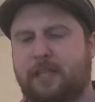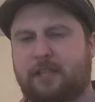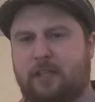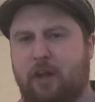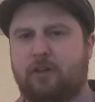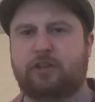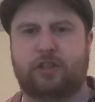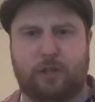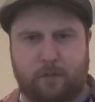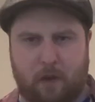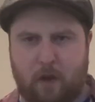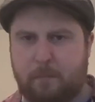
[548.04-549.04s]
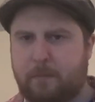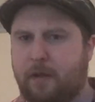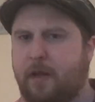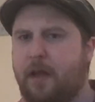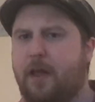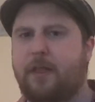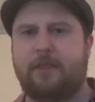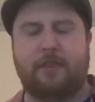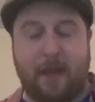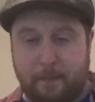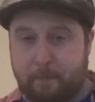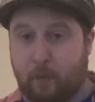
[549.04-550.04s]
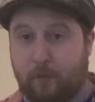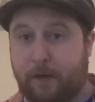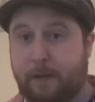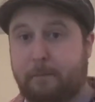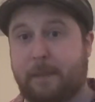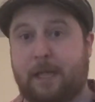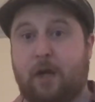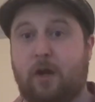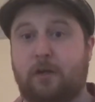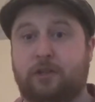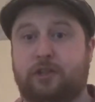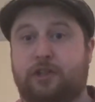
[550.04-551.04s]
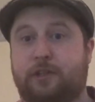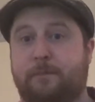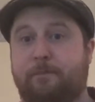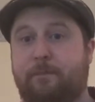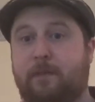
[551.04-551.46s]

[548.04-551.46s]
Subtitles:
Clones, New Hope, they're boring because